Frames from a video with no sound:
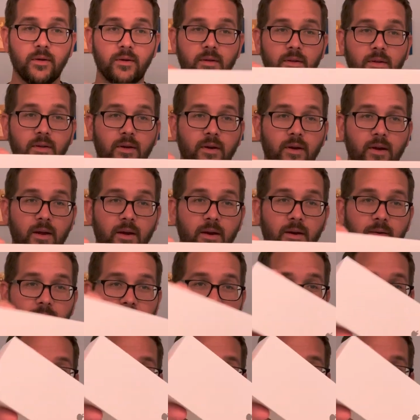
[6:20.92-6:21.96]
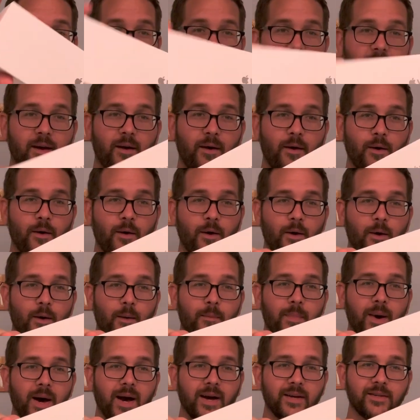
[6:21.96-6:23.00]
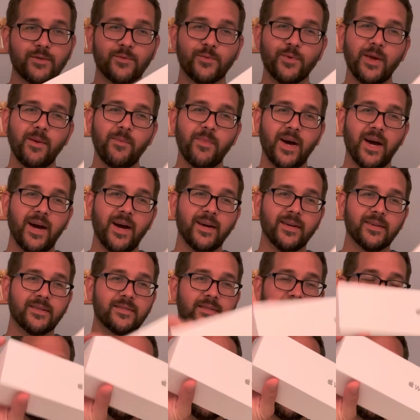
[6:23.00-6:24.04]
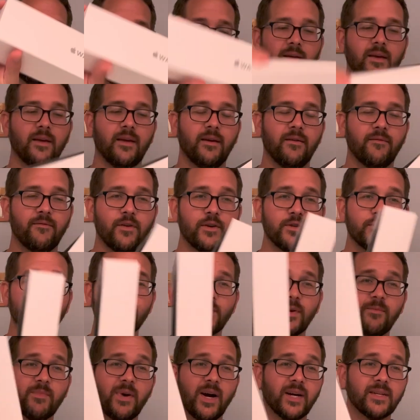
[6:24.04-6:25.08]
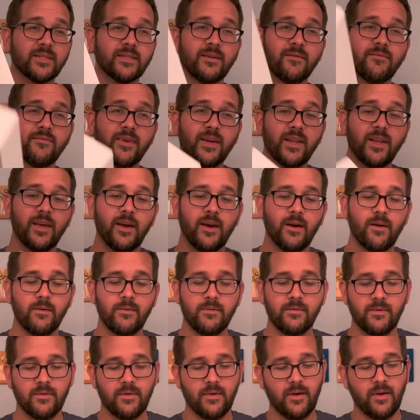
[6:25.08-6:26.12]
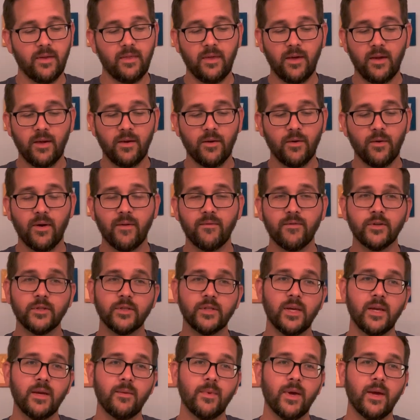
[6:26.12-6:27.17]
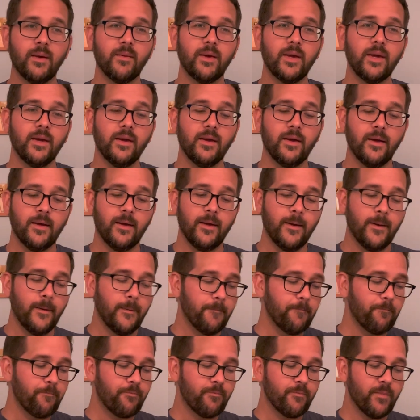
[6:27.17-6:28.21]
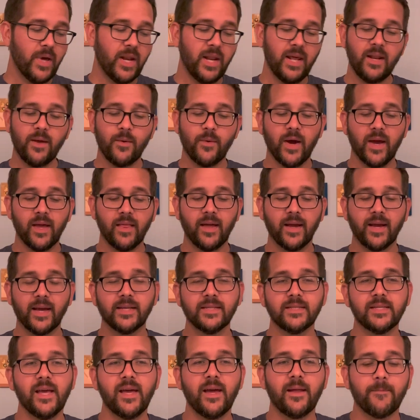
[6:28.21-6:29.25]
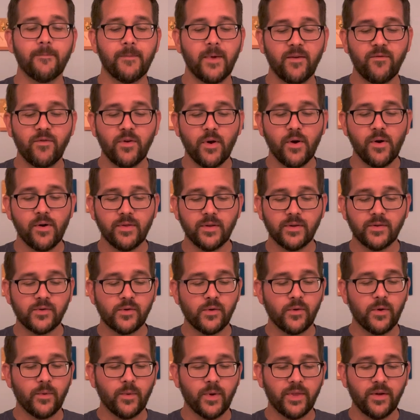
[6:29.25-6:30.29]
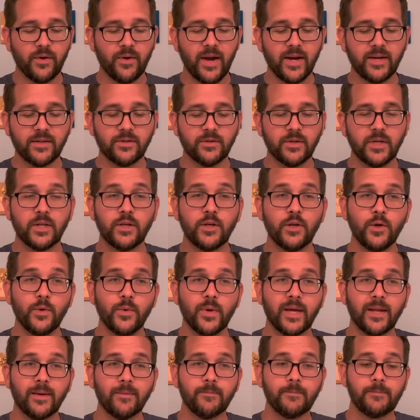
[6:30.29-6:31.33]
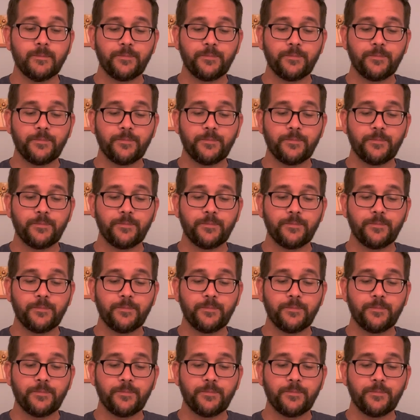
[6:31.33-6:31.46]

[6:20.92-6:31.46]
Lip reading: there you go, look at that, all boxed, reboxed. First reboxing video I think you'll ever see, maybe. But anyway, like I said, if you go in the store, what they're actually doing